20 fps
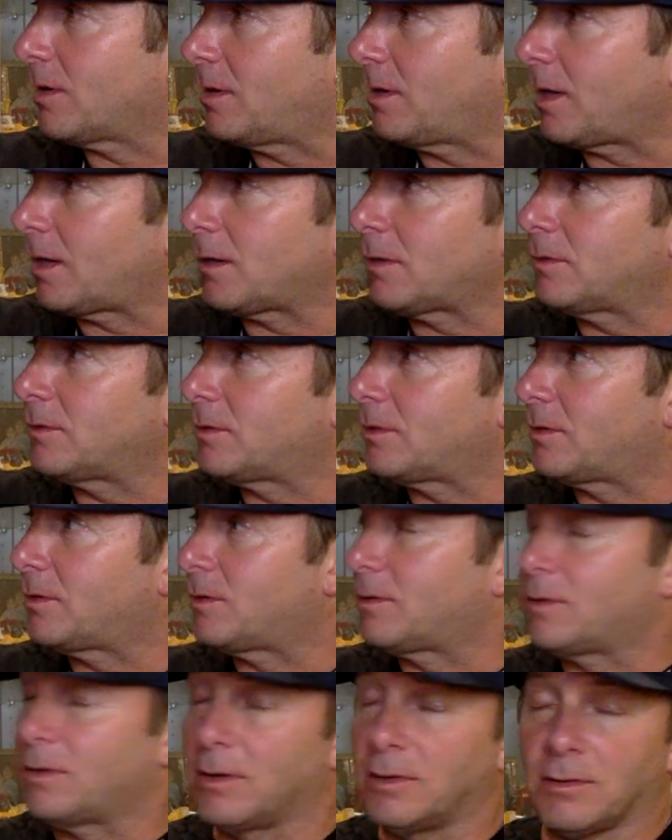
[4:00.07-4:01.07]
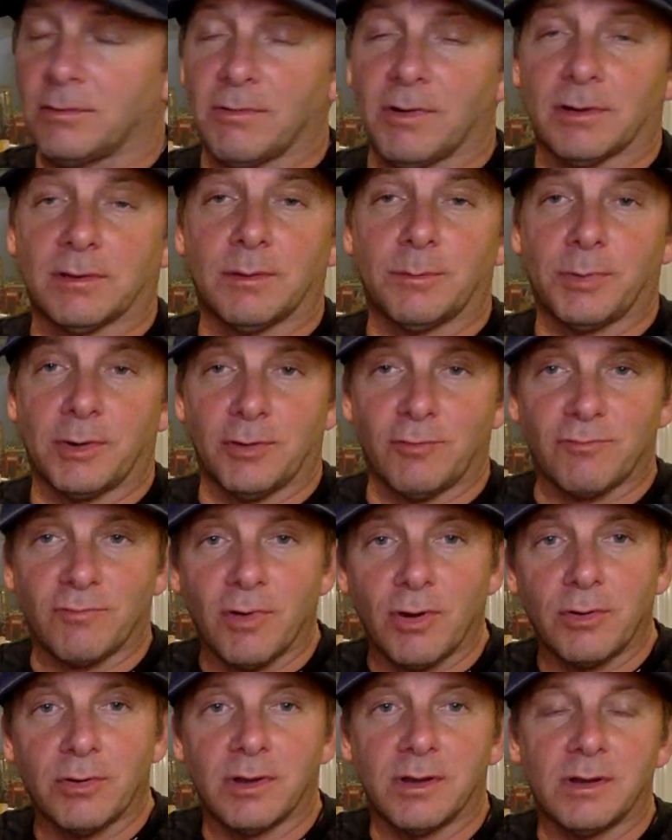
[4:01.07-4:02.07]
and not only did he direct it, but he
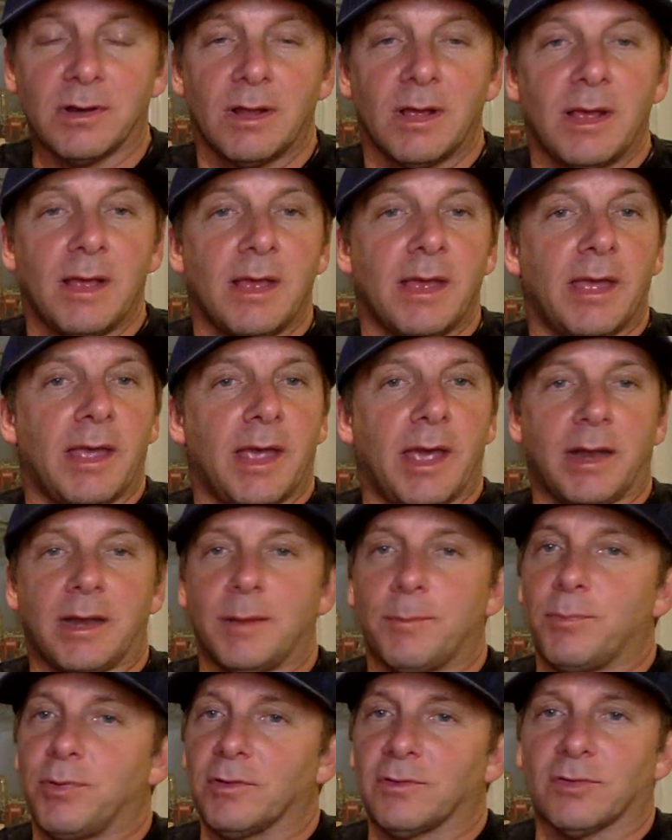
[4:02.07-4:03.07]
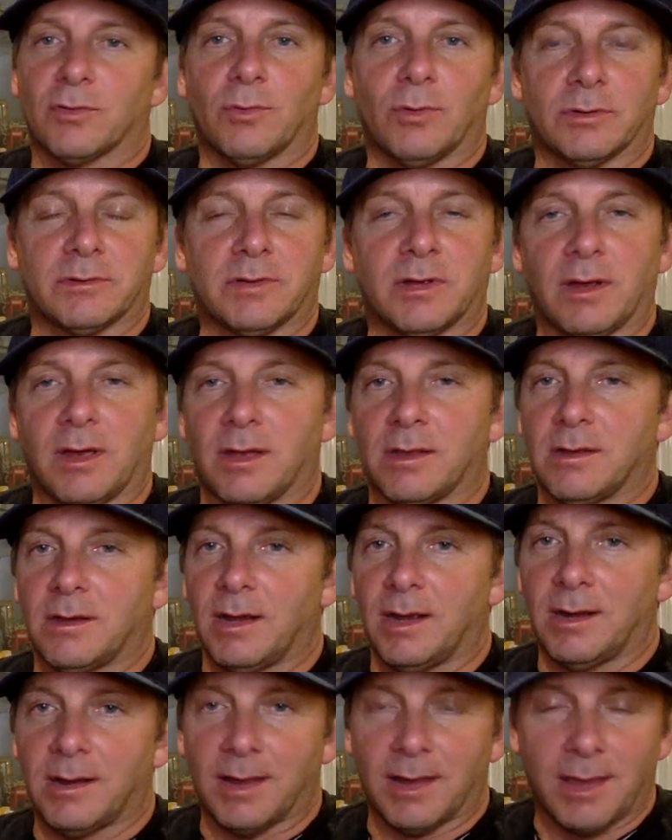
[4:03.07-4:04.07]
wrote it, and he puts it all together
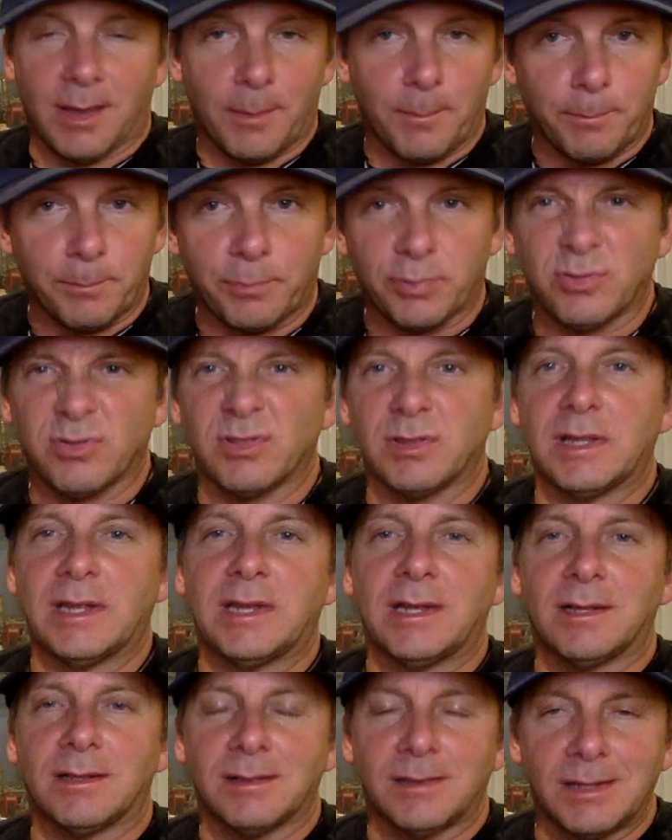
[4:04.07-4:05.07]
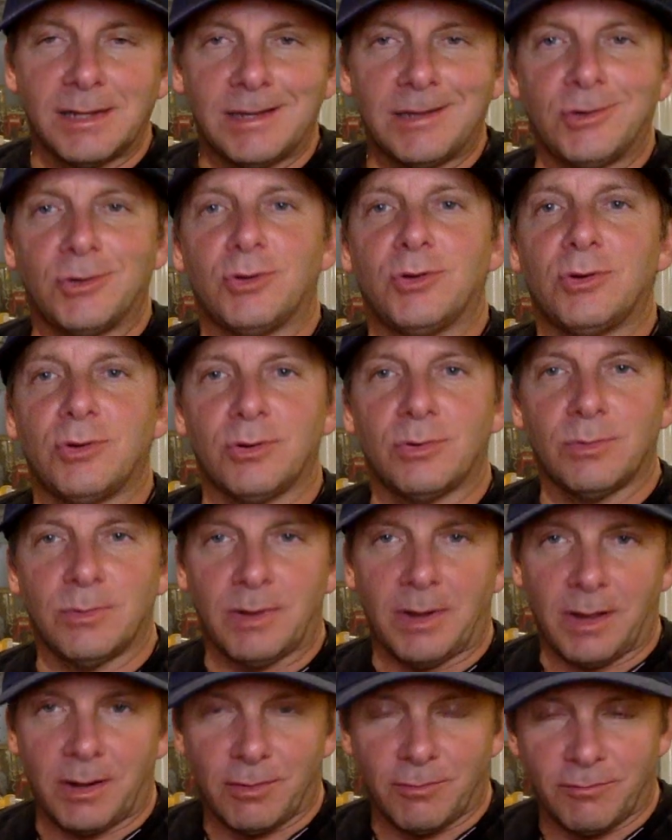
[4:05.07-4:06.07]
in a completely new
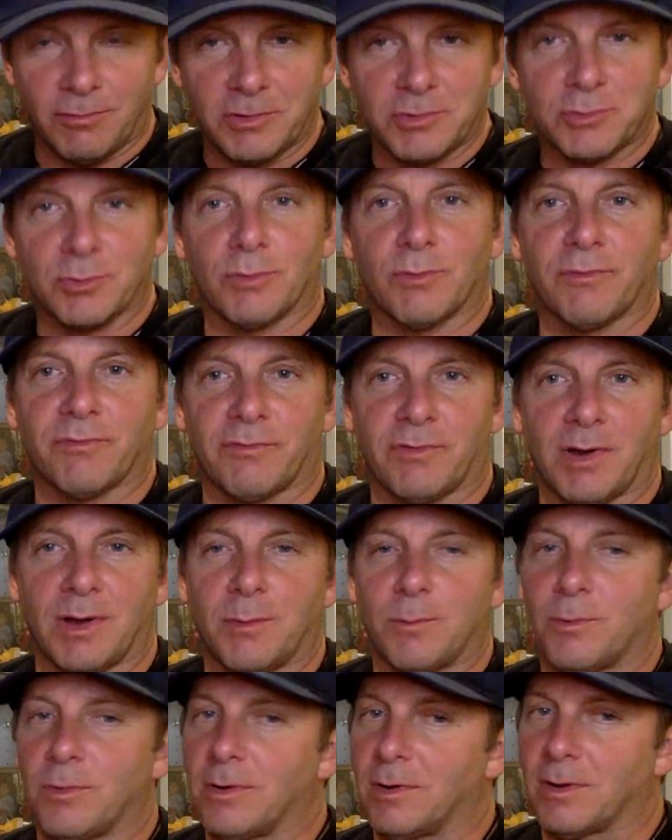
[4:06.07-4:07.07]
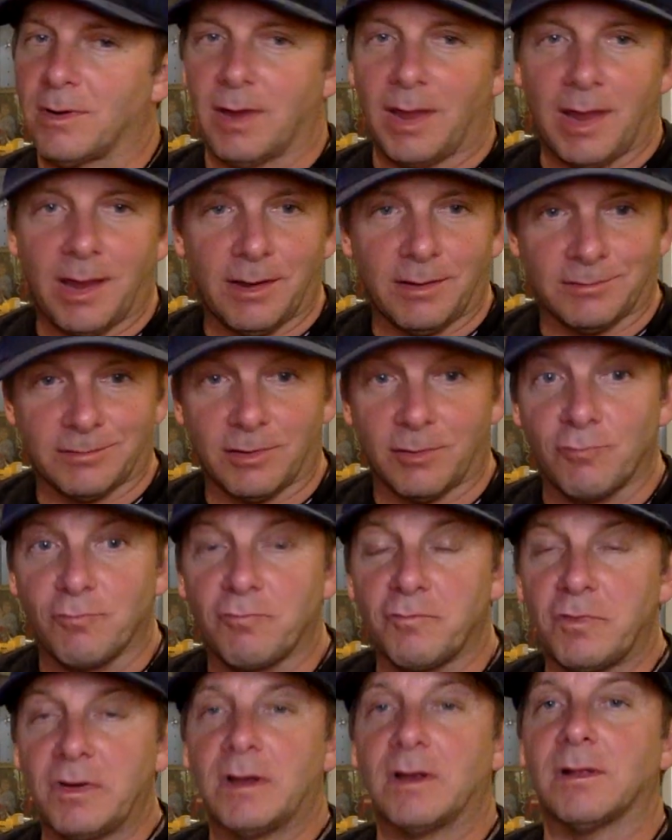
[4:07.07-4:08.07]
and original framework. It's a
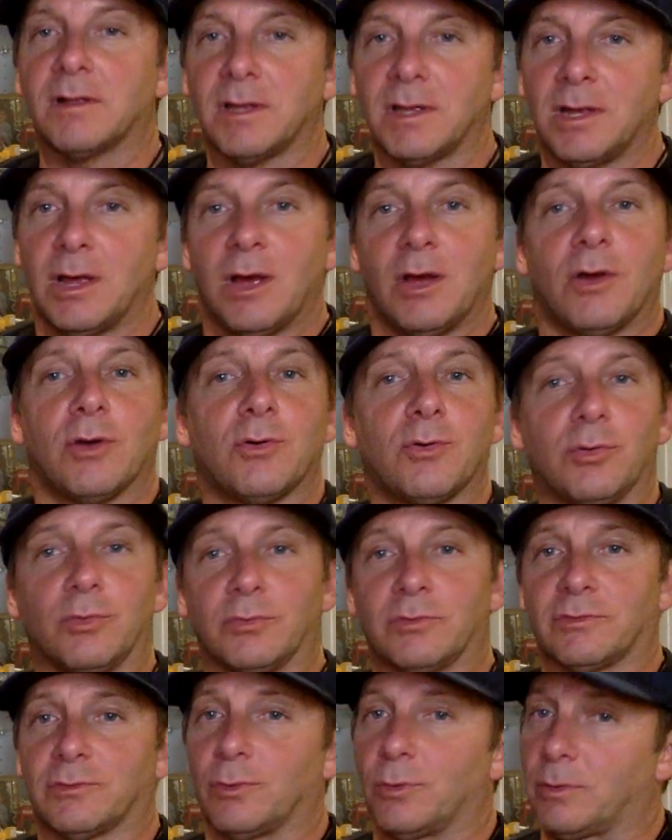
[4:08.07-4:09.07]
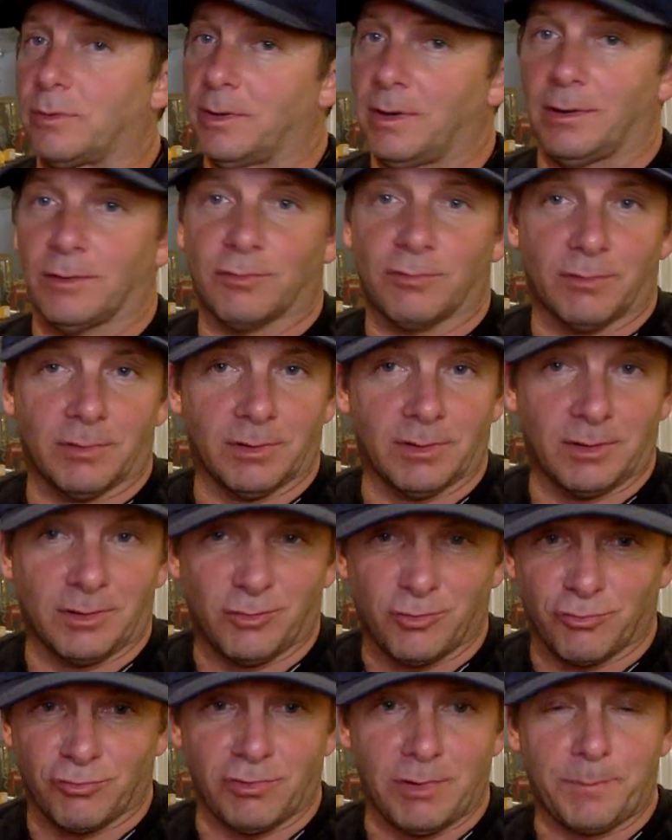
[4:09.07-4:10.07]
really cool story. It's really
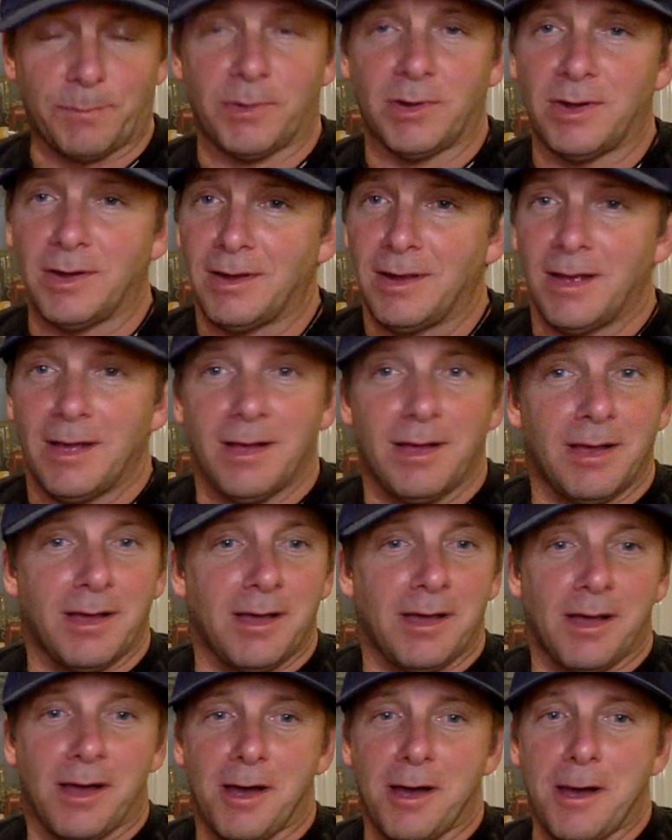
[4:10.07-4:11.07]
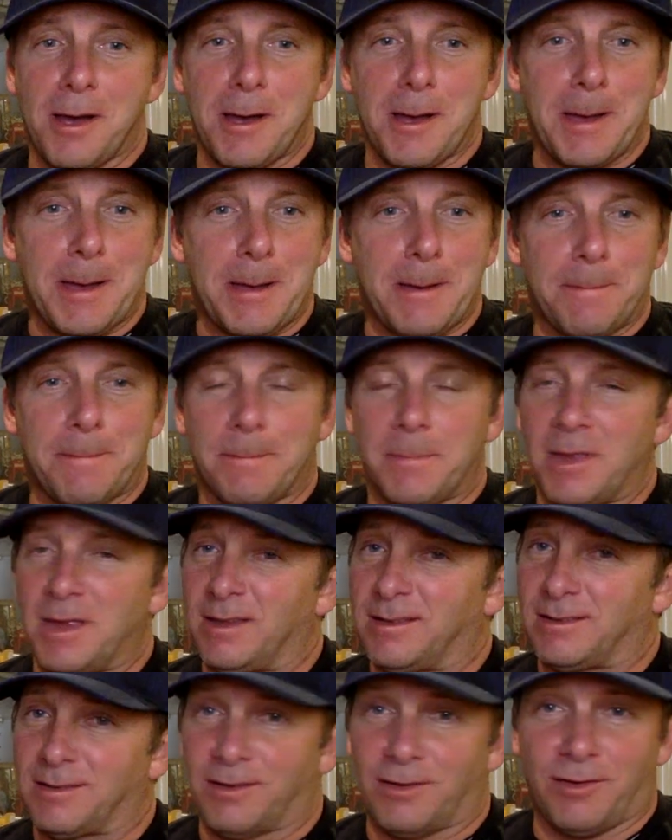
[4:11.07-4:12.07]
trippy.
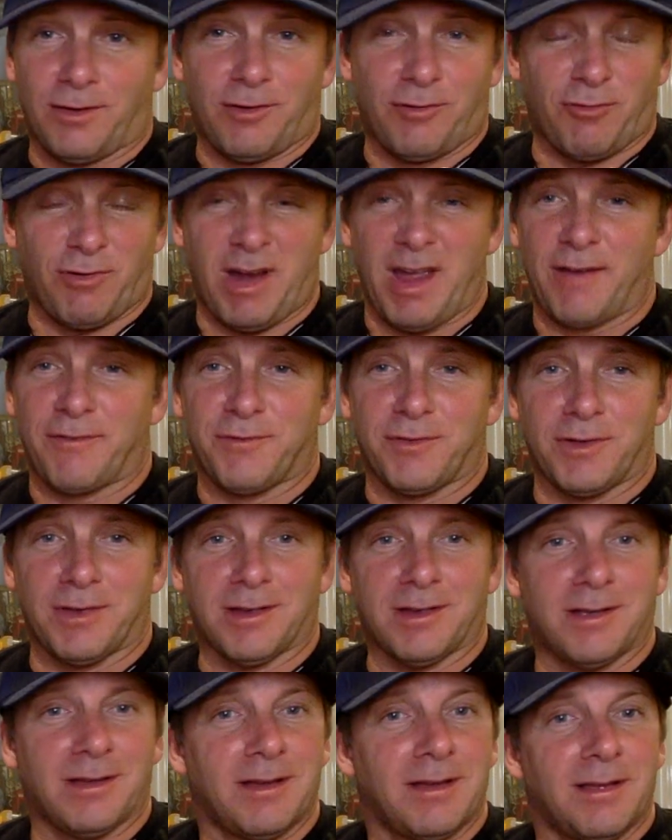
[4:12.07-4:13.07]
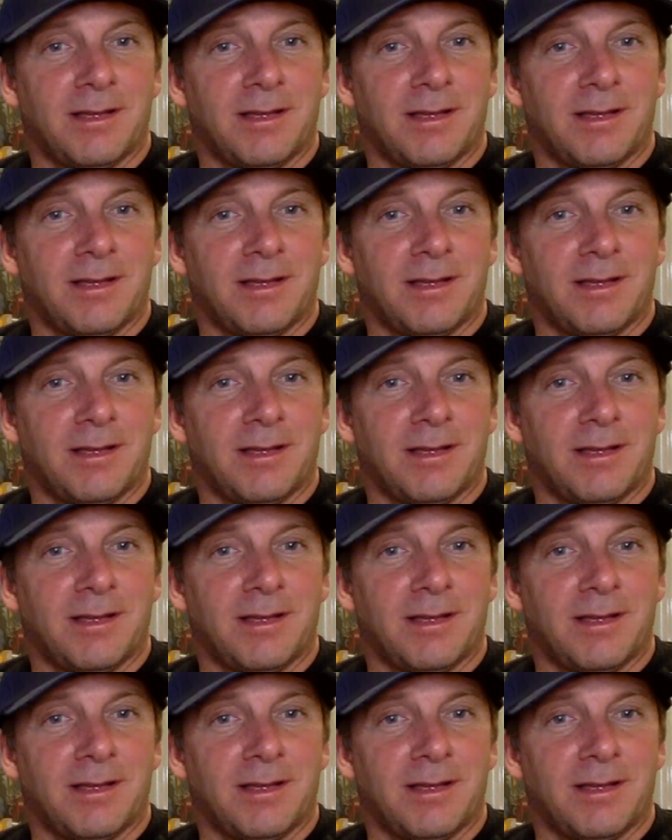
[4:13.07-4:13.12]
It's graphic.